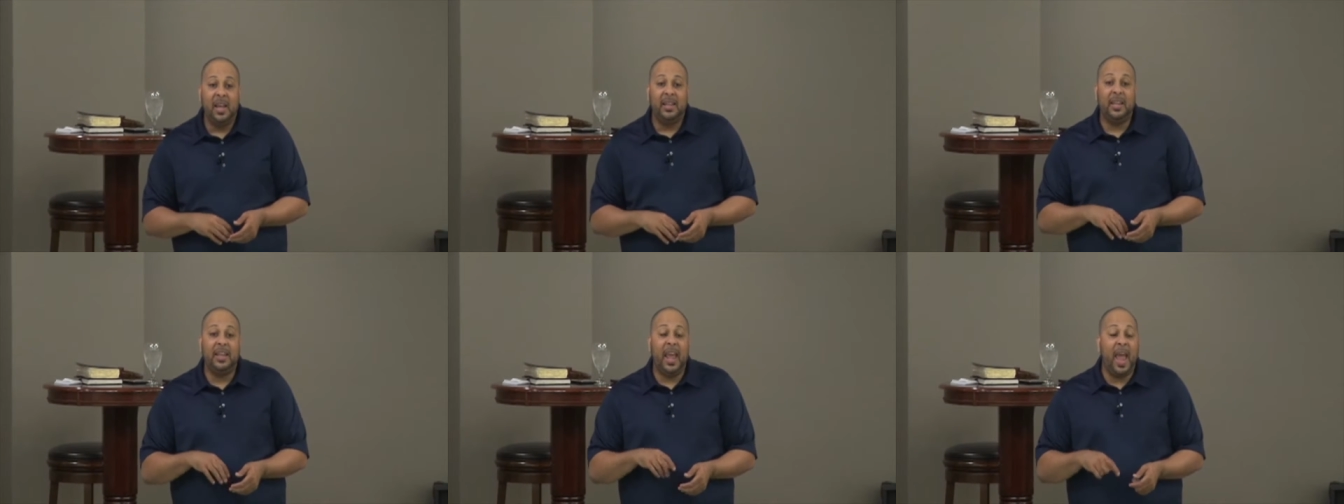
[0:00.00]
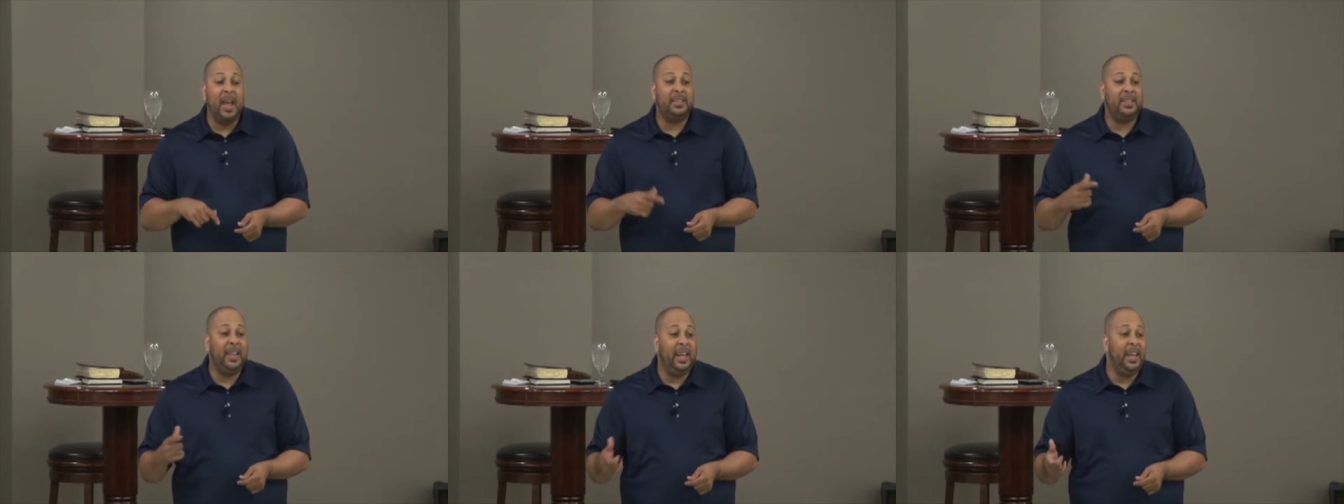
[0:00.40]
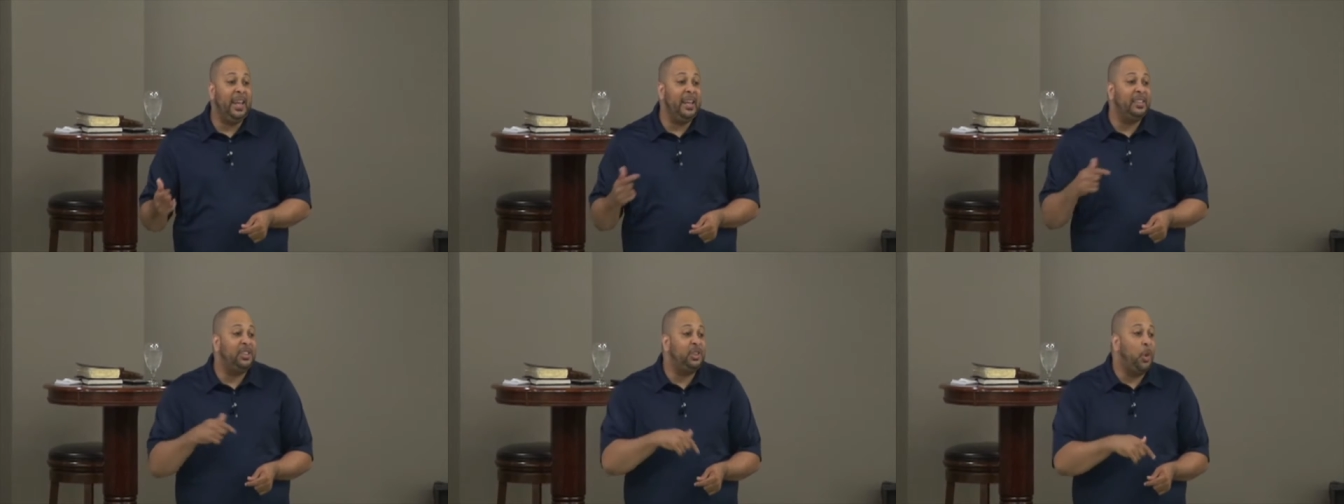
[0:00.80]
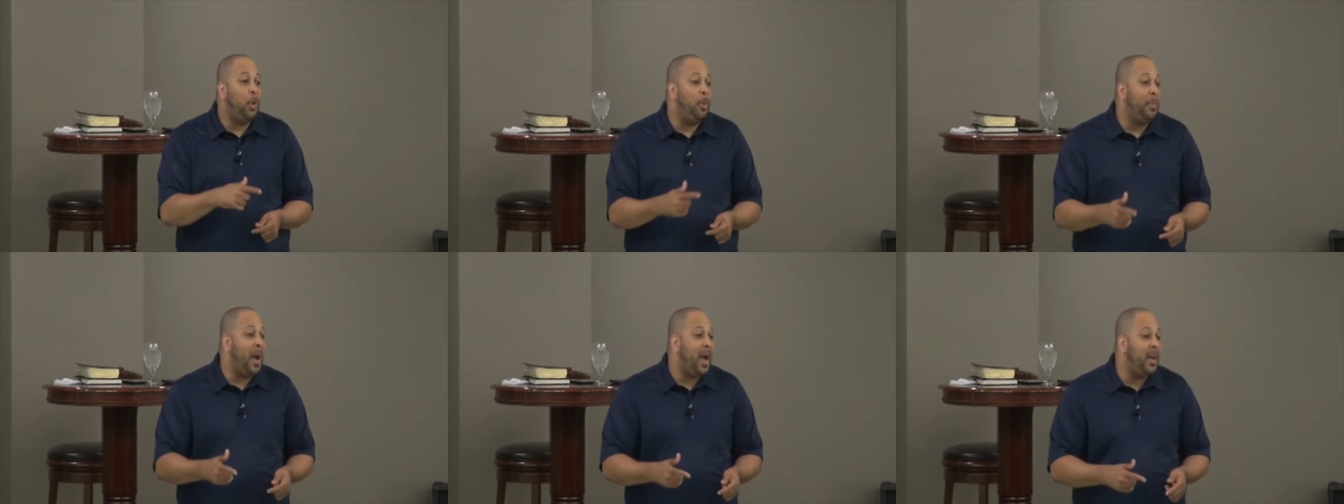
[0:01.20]
then as he is,
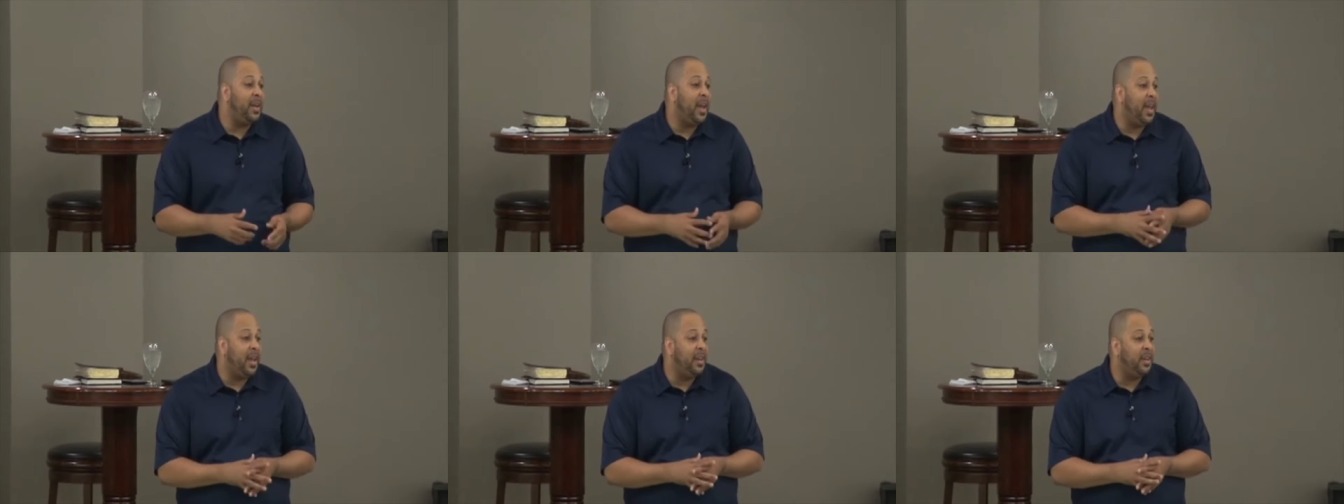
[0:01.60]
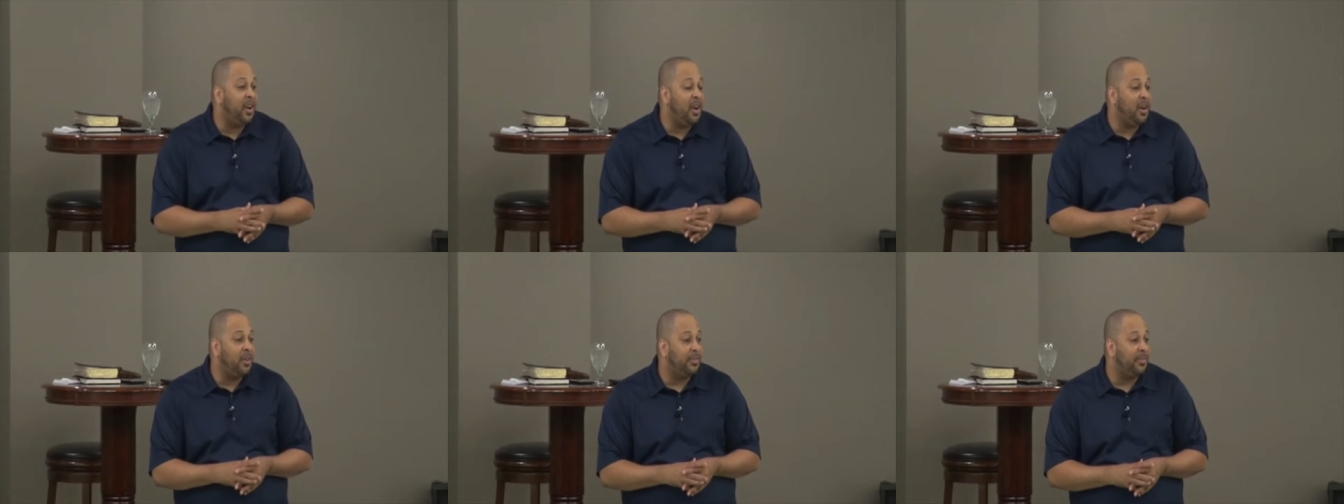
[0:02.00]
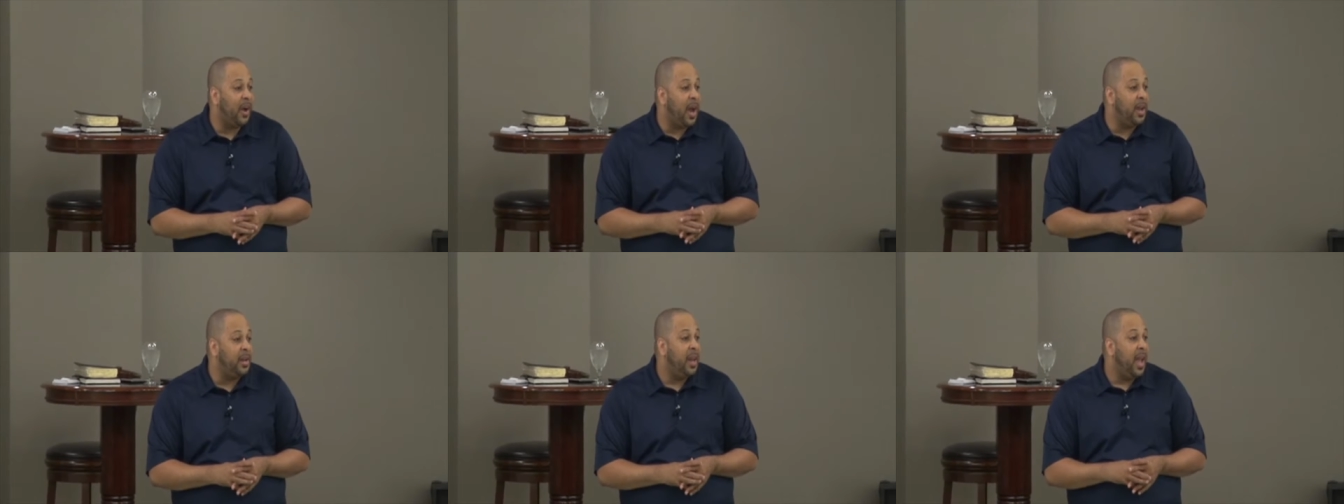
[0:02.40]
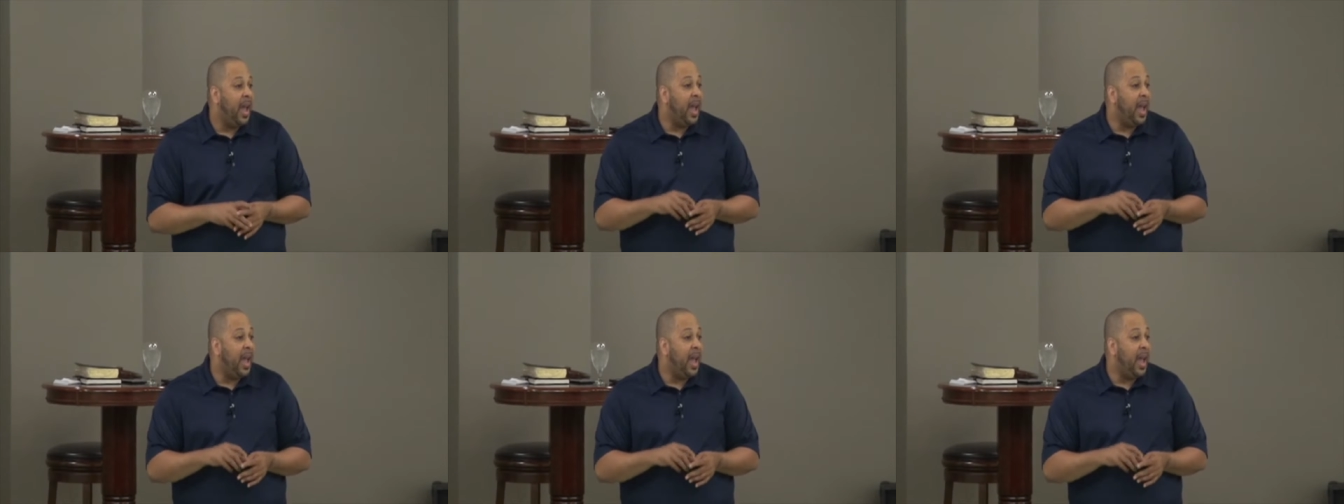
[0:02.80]
so am I in, in, the earth, right?